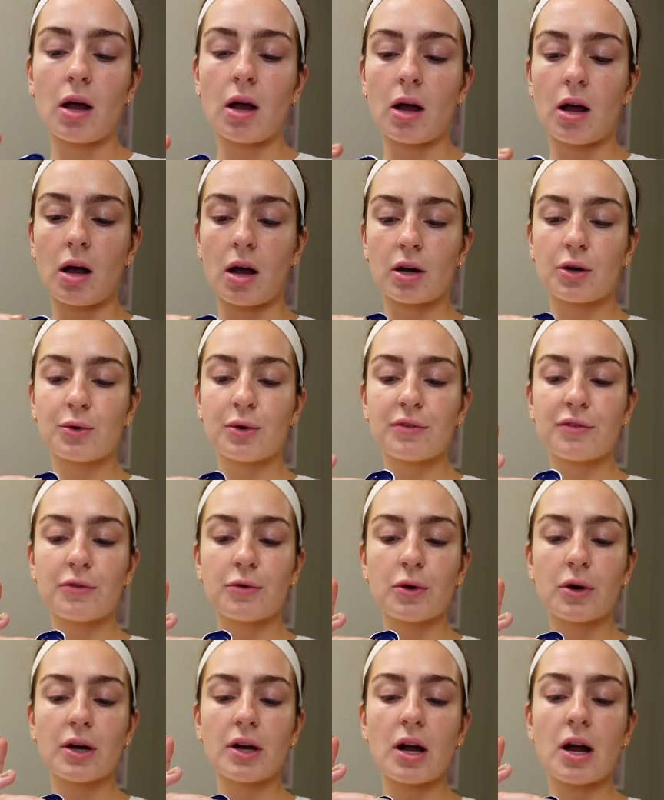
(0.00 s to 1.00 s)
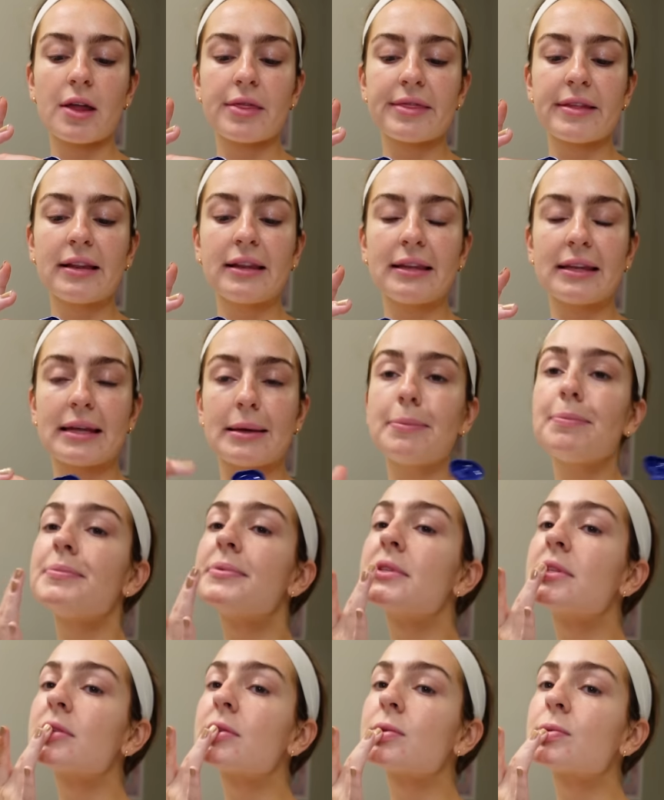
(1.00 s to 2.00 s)
Aquaphor on the
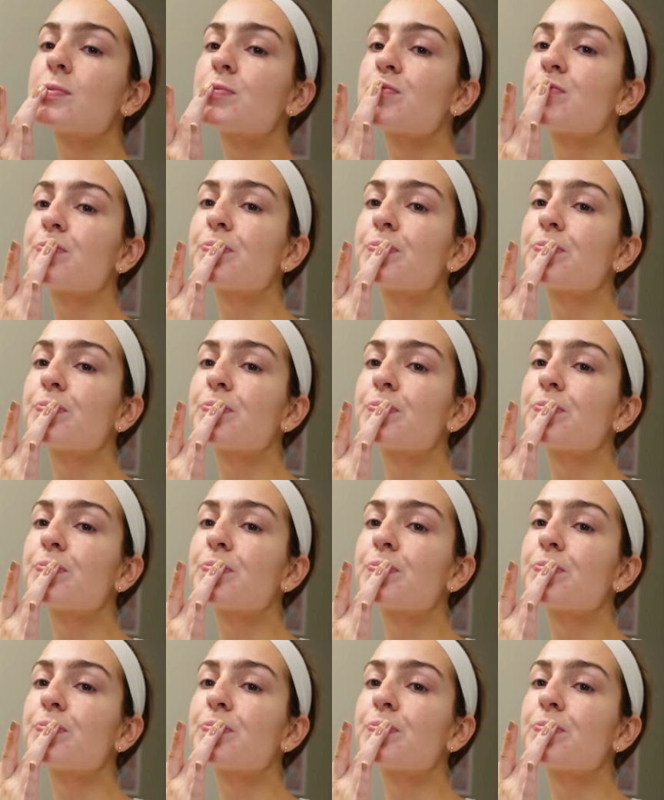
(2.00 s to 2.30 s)
lips.